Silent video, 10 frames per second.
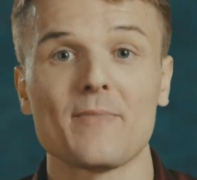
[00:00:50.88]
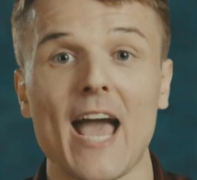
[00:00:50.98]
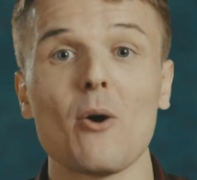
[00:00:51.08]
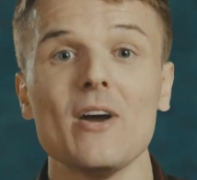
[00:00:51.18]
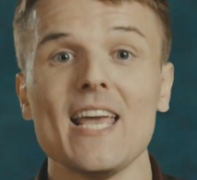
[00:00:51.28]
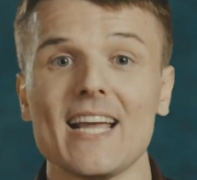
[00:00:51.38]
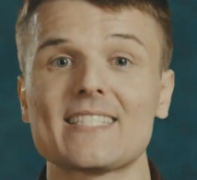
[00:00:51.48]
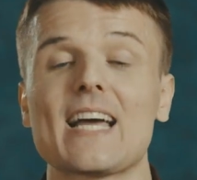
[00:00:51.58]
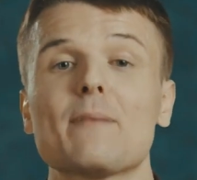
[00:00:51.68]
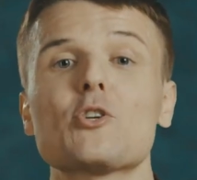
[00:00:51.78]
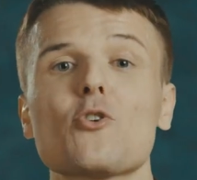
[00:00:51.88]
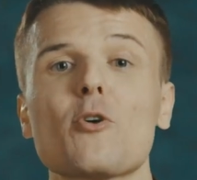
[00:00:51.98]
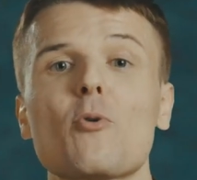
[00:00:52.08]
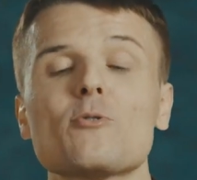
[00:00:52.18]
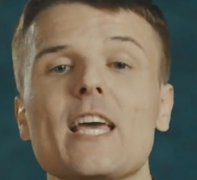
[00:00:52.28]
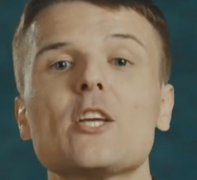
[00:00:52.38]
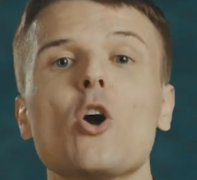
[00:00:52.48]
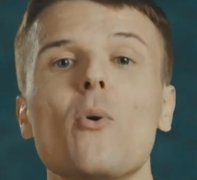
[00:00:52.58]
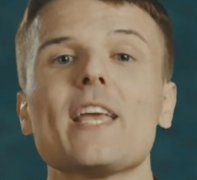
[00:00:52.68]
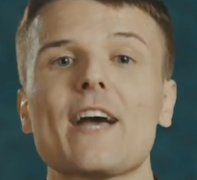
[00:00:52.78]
Now, it's time to show the protag going